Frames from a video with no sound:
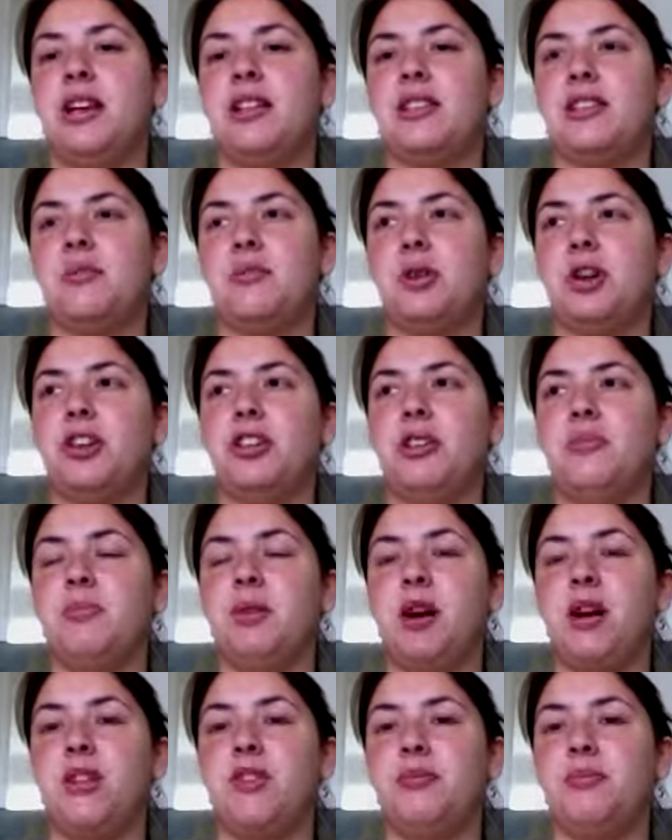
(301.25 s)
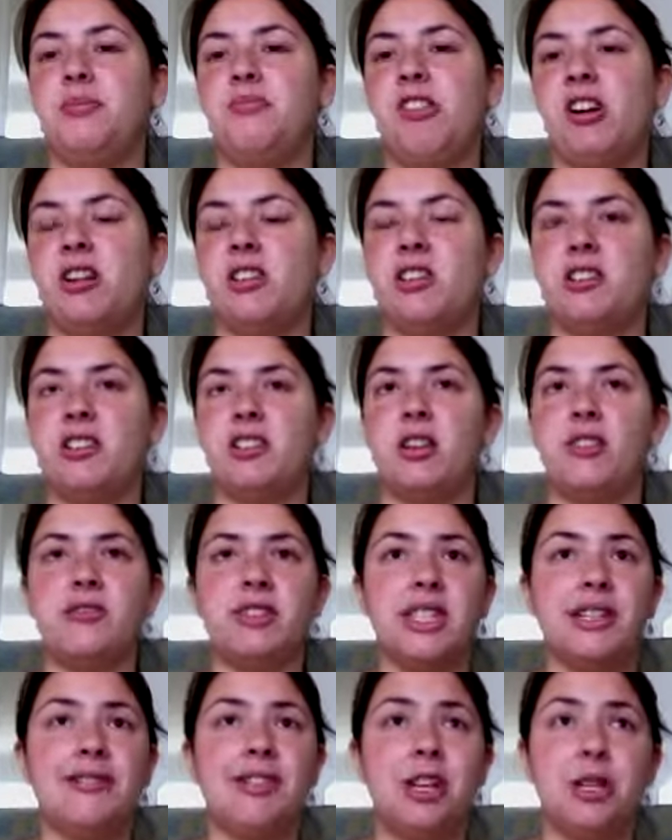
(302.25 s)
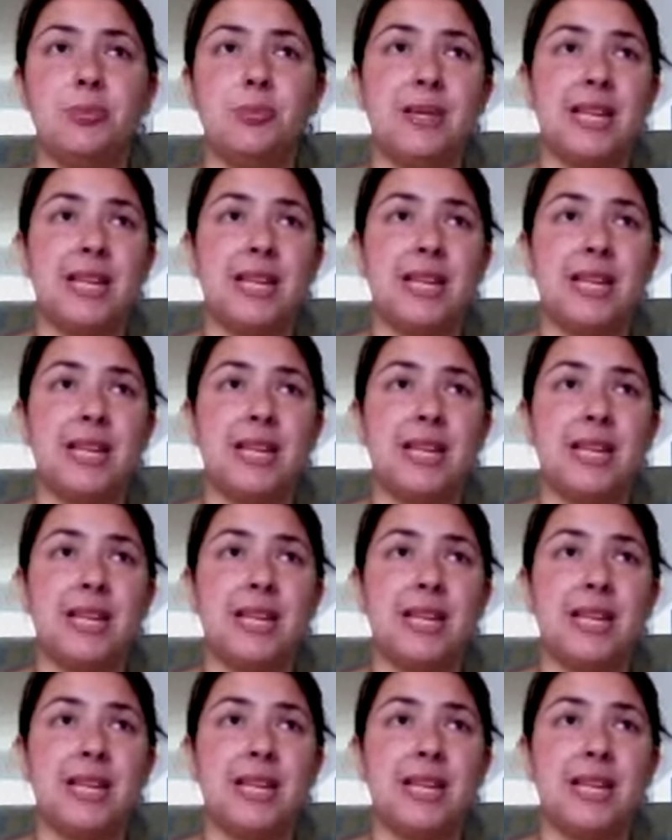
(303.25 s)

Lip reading: as the protein part of the roast, because obviously roast